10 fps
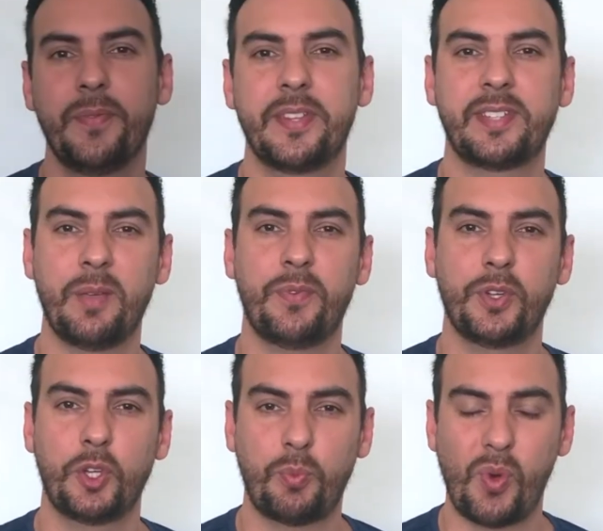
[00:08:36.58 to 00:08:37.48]
it's time for you
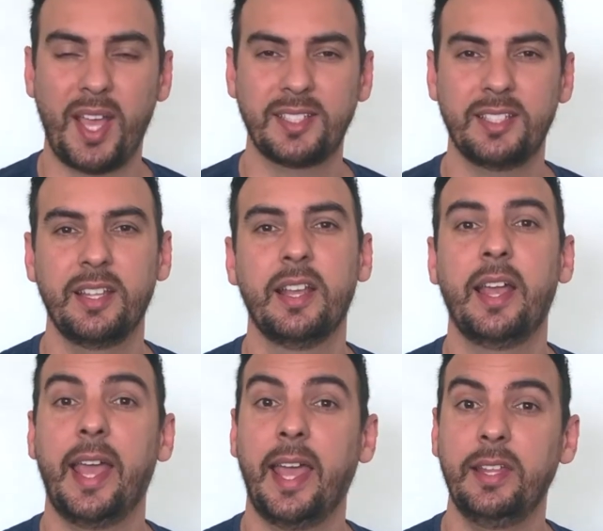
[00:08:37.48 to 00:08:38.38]
to practice it
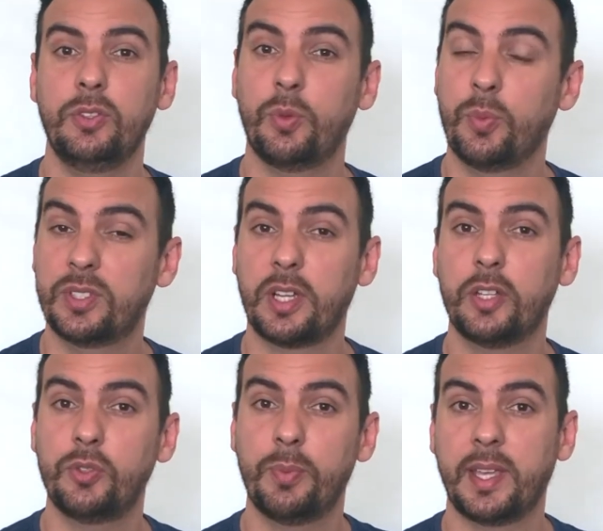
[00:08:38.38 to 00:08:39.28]
and to start
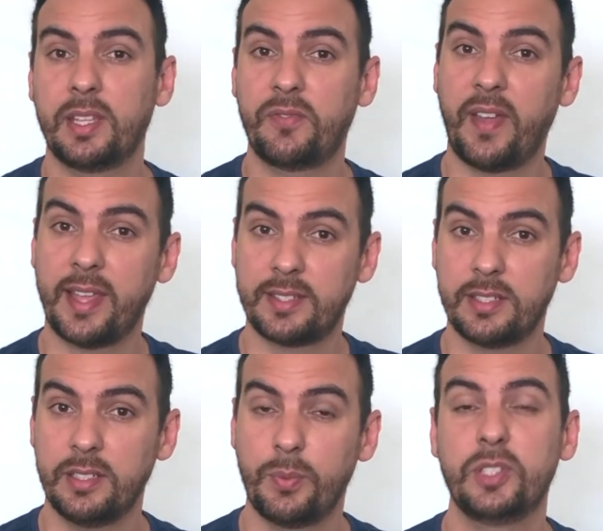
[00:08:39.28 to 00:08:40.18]
to make it
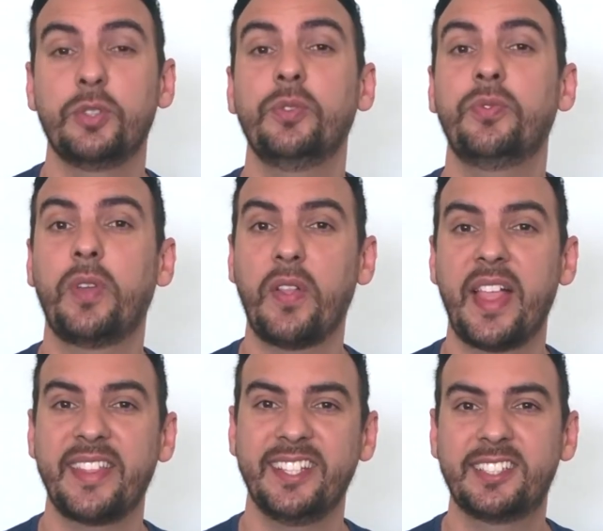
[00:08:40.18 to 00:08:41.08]
faster when you feel
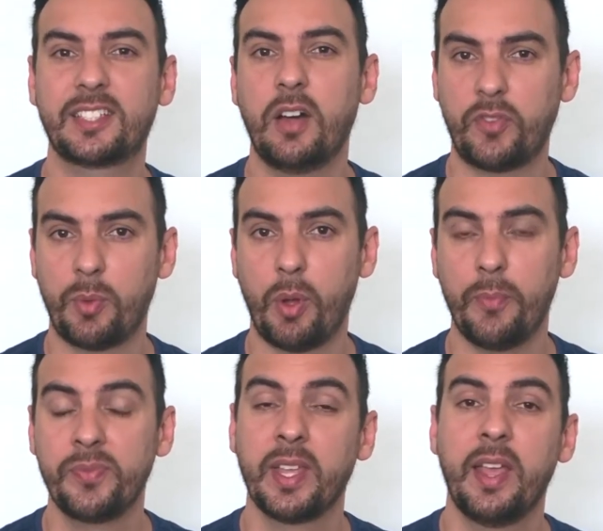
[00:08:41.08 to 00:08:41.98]
that it's comfortable.
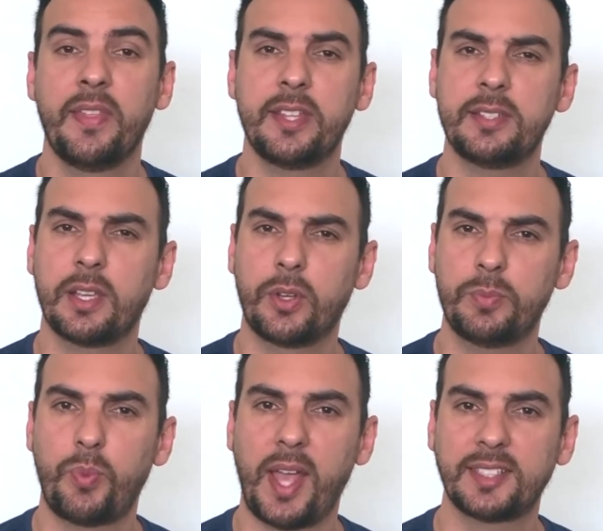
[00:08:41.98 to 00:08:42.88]
This is a
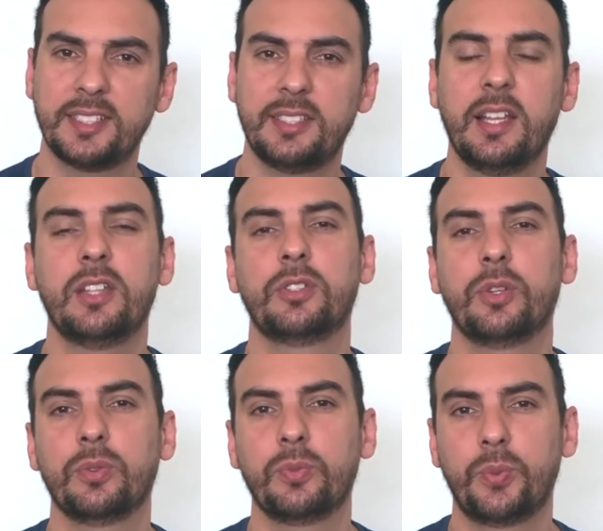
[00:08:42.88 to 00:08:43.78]
good practice, so
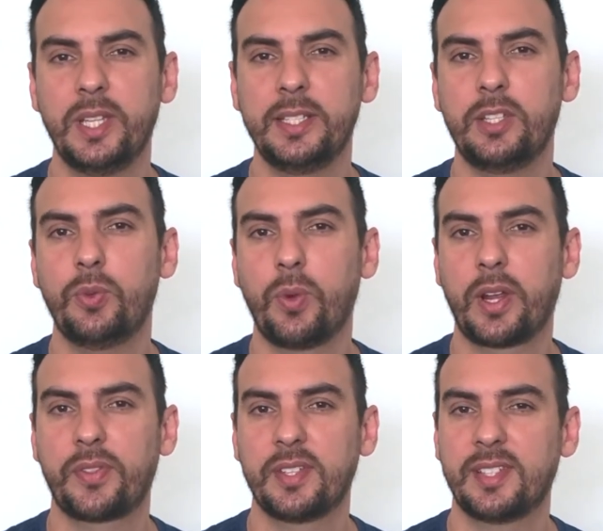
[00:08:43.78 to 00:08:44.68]
you really need to work
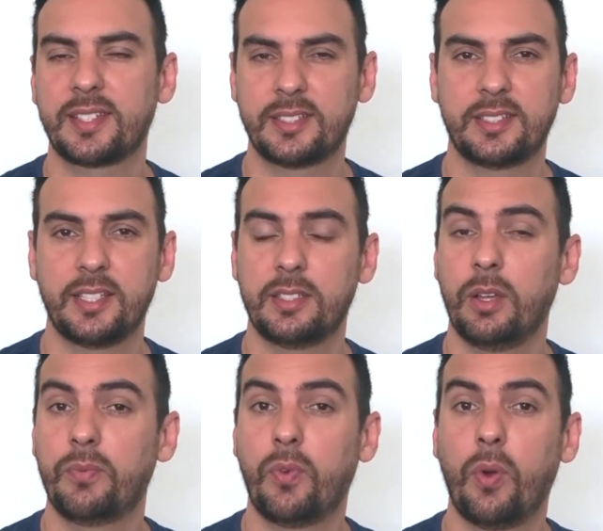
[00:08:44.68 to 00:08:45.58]
this exercise
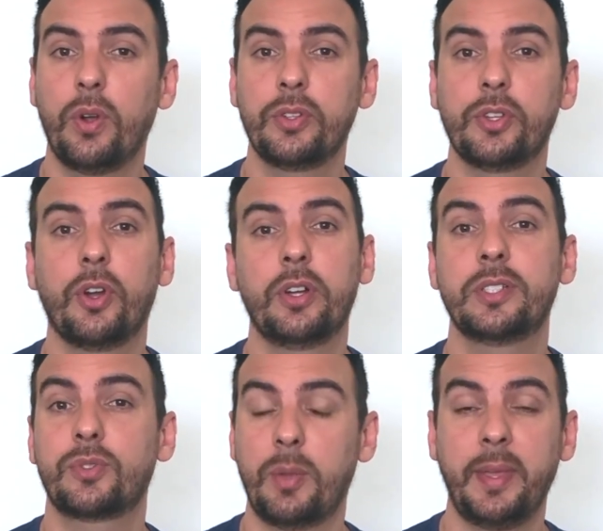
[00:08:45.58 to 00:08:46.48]
for your
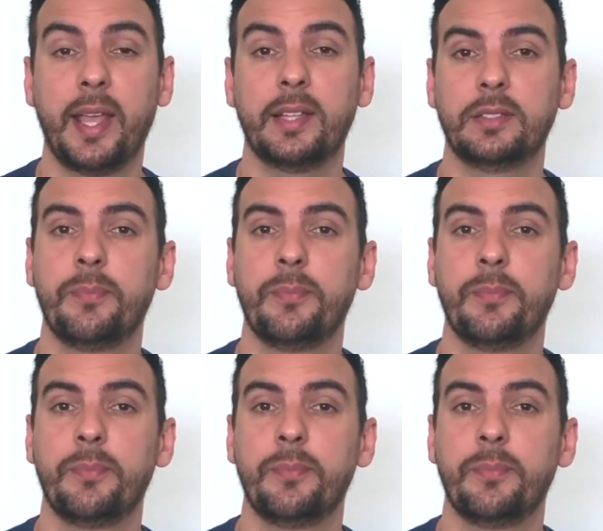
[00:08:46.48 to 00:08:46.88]
strumming hand.